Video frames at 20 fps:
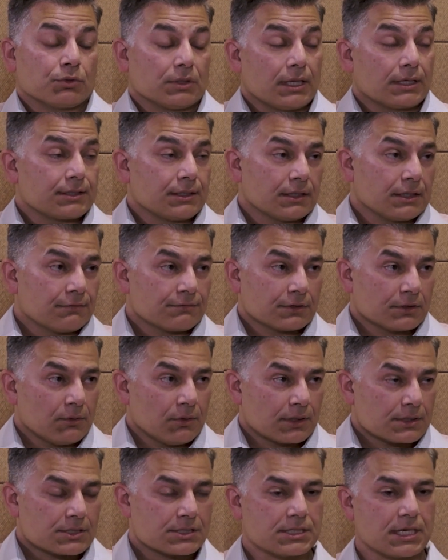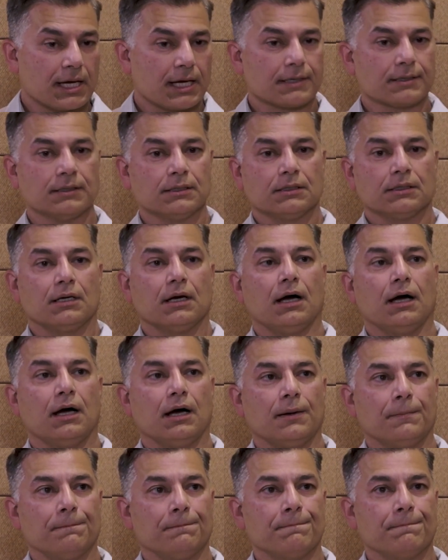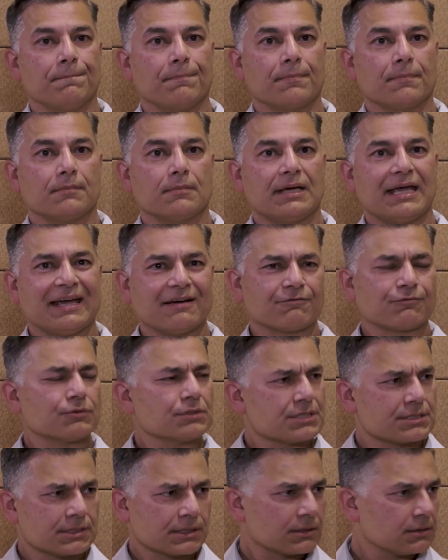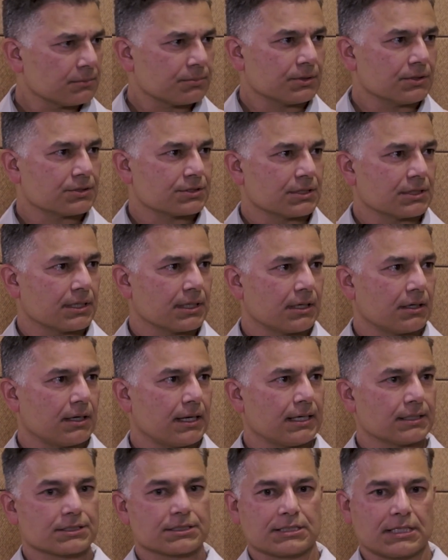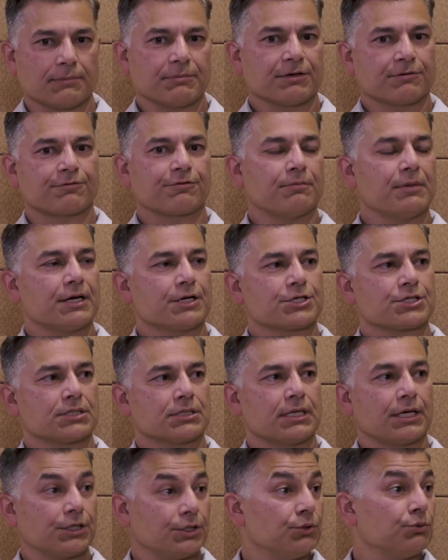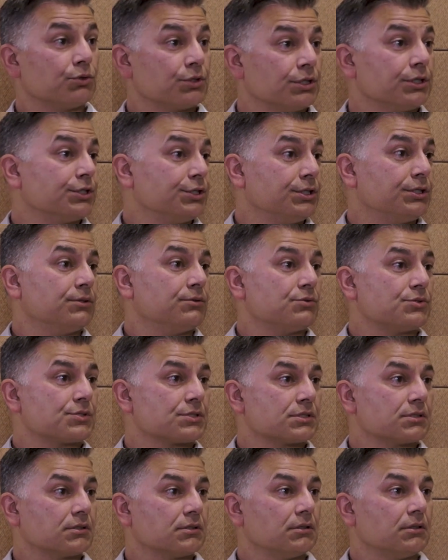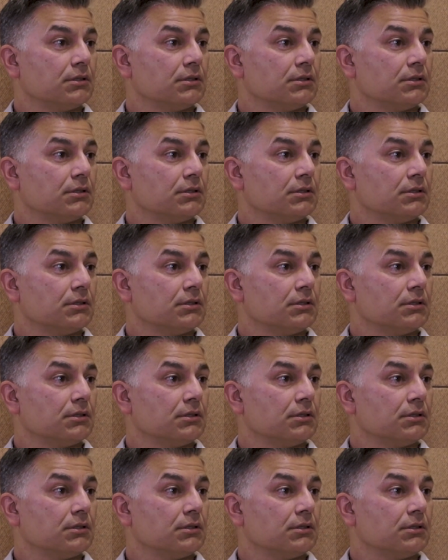were lucky enough to go on a set, every single person there had some information that you could use.